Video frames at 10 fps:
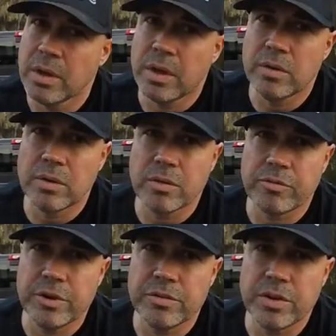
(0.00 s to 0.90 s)
and you'll get
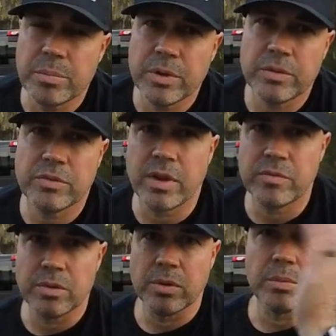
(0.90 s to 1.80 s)
free shipping, save
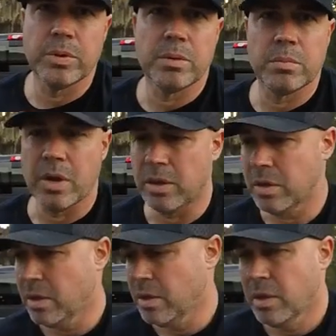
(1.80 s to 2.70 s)
you a little bit of money.
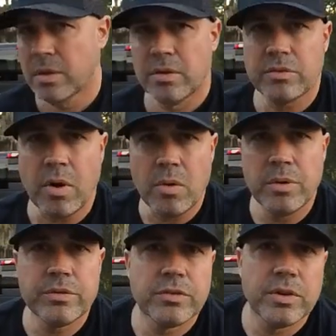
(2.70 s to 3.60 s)
There's
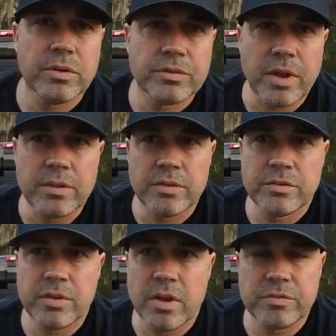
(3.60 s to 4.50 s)
always deals on this
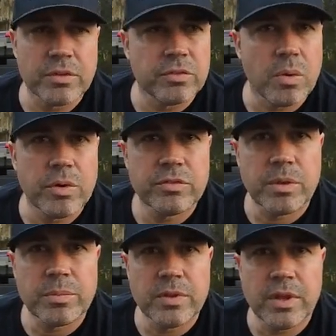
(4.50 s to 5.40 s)
stuff. There's always
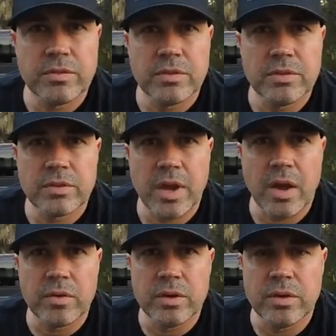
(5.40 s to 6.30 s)
something that's
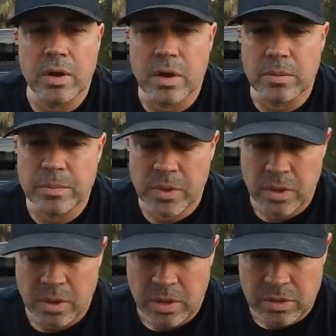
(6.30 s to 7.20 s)
discounted. Um,
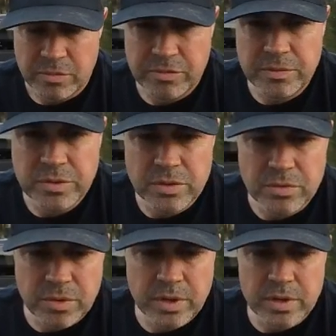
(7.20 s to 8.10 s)
the
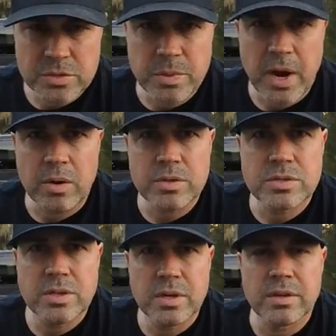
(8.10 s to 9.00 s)
53 inch power
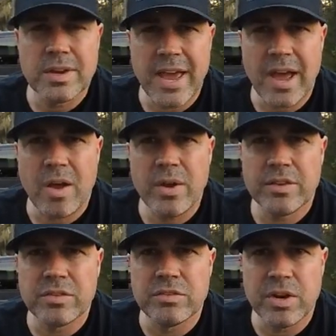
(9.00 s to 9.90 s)
stick now
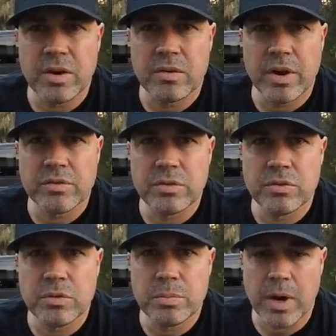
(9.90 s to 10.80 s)
has a generation
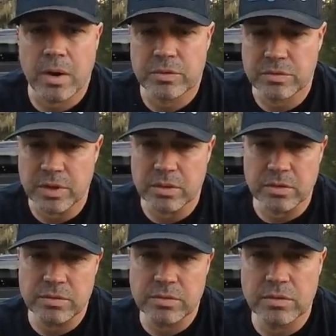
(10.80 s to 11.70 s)
2 power stick.
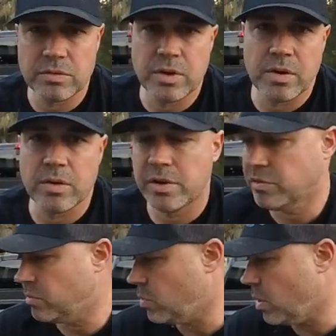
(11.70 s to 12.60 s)
This is the
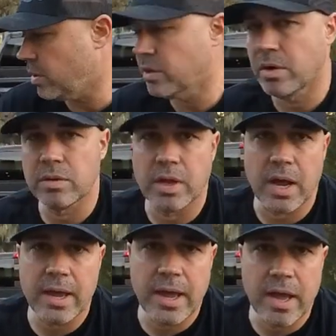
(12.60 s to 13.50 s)
generation 1 here that
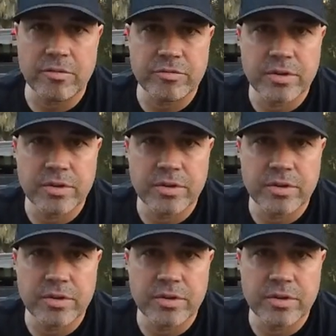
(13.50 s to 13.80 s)
I have.